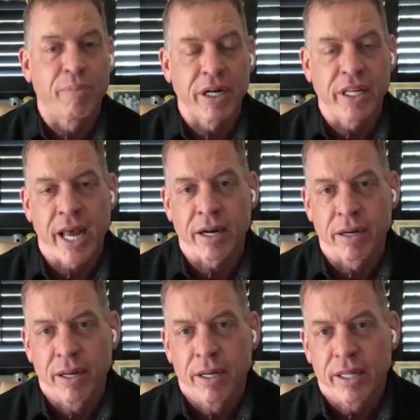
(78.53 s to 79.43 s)
But yet,
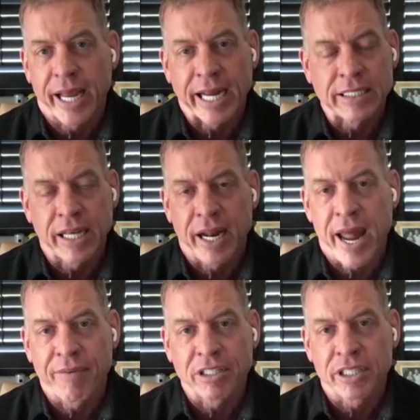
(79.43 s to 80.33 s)
like I said,
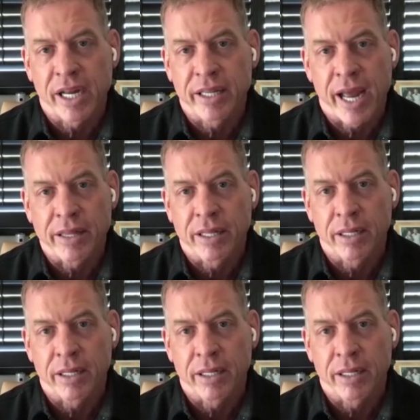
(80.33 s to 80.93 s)
having said that,